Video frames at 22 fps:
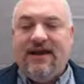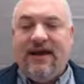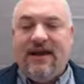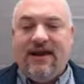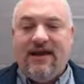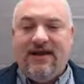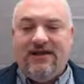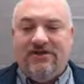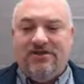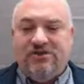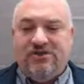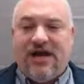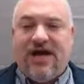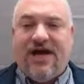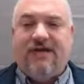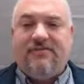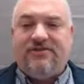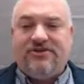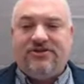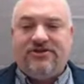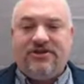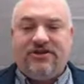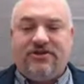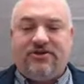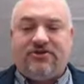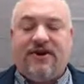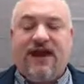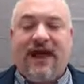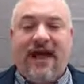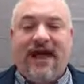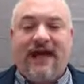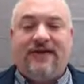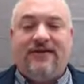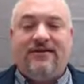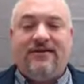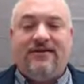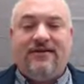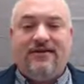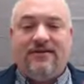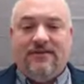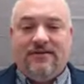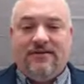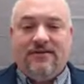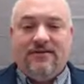and its job is to contract
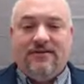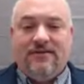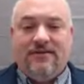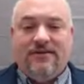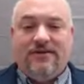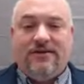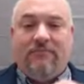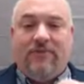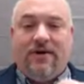to